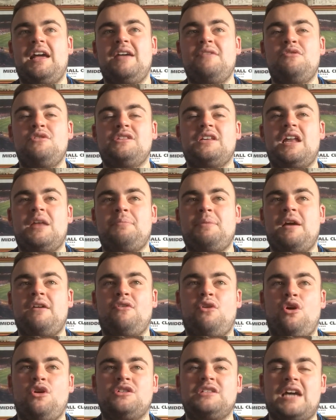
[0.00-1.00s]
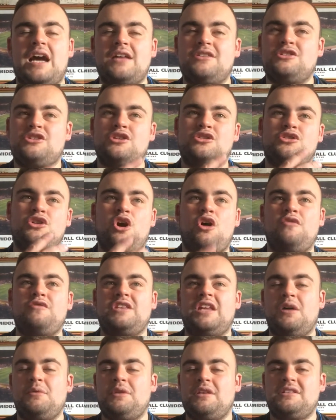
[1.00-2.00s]
even though he's had a bit of a long time to sort
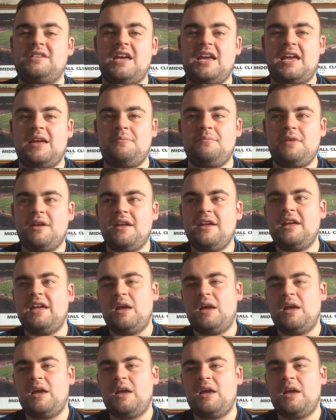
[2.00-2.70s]
of deal with the team.